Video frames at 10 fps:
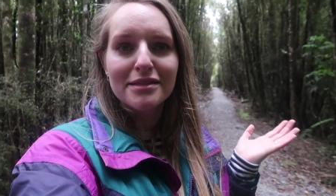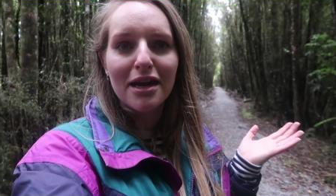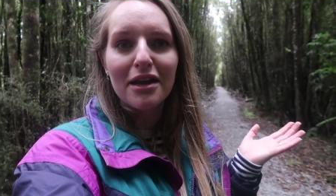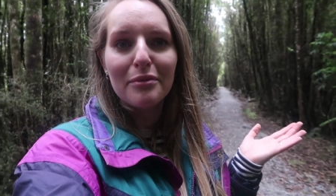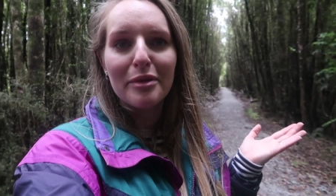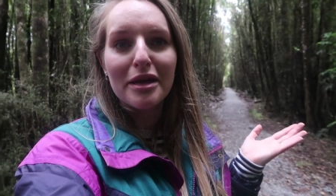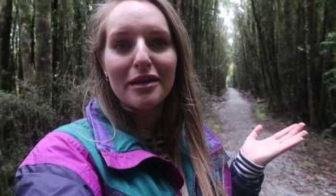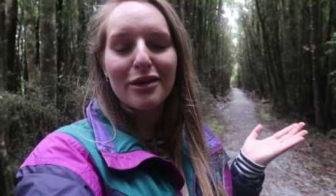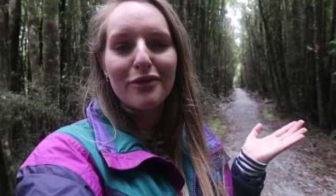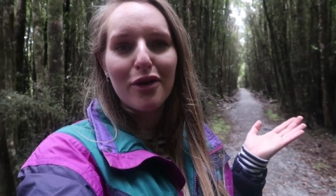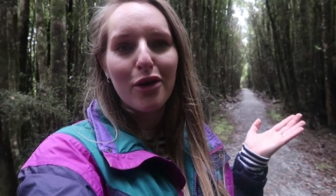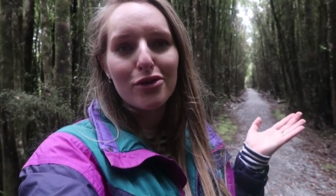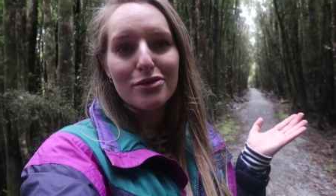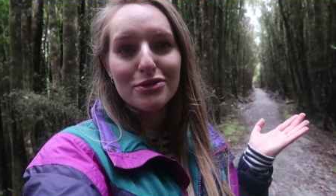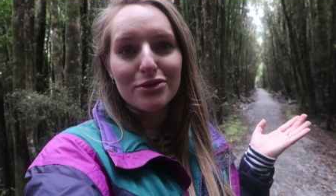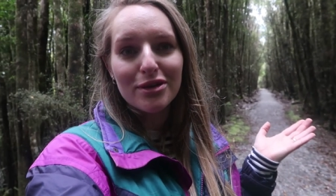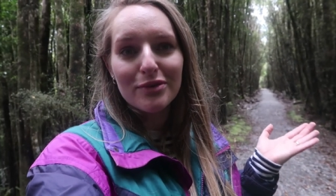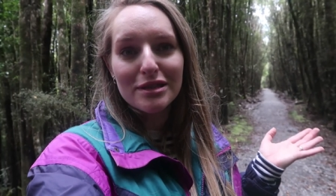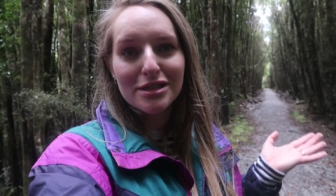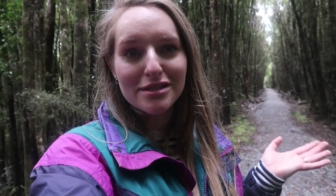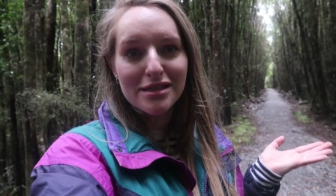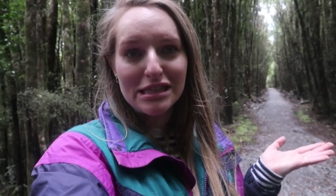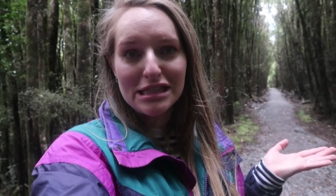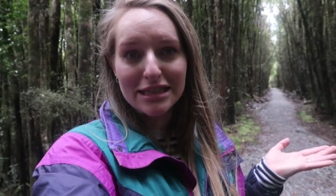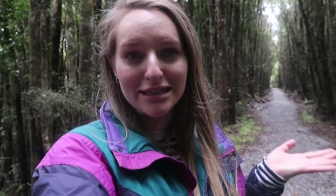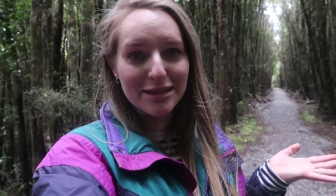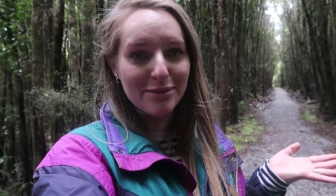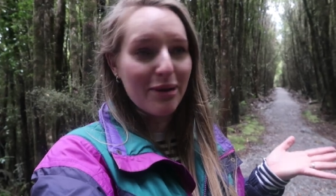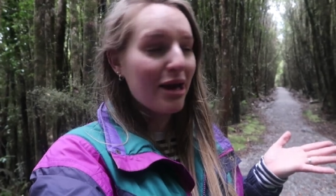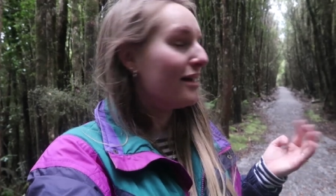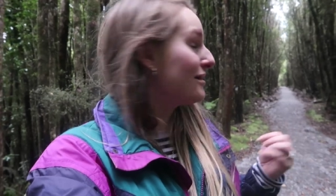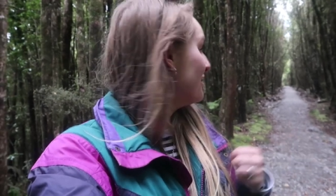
kind of the beginning of a horror story with just this thin little path.